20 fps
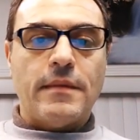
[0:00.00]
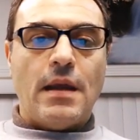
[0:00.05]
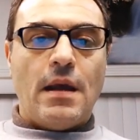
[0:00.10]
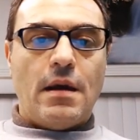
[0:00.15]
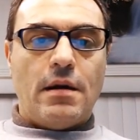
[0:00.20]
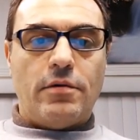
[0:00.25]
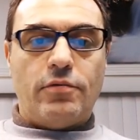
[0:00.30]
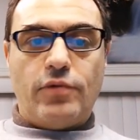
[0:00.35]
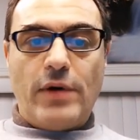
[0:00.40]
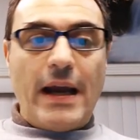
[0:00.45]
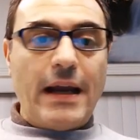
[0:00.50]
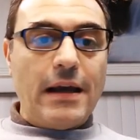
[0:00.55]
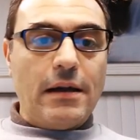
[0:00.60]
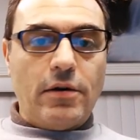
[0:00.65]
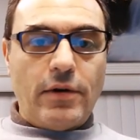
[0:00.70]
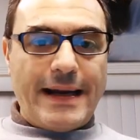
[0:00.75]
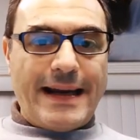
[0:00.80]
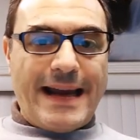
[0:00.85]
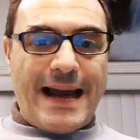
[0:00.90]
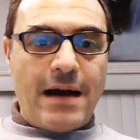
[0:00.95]
regular
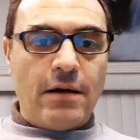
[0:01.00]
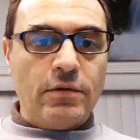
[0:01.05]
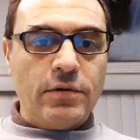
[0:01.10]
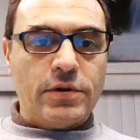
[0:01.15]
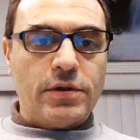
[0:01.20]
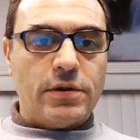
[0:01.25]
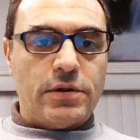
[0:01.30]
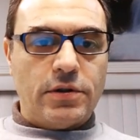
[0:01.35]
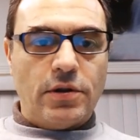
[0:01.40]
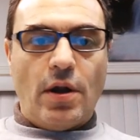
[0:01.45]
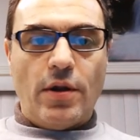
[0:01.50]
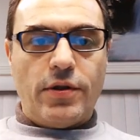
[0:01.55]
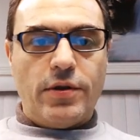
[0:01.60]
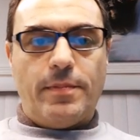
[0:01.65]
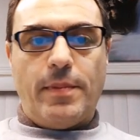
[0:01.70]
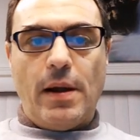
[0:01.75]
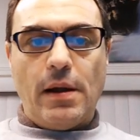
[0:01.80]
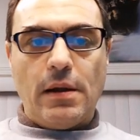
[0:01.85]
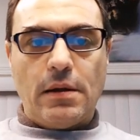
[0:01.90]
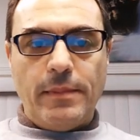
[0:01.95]
account, not the
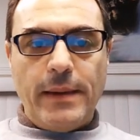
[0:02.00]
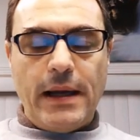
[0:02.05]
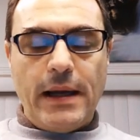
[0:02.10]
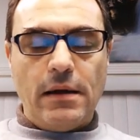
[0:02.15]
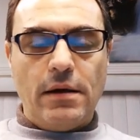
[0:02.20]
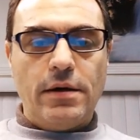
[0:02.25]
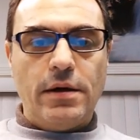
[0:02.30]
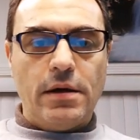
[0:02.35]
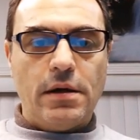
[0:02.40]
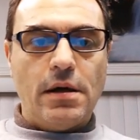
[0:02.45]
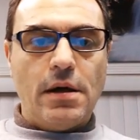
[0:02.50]
bulk mailer,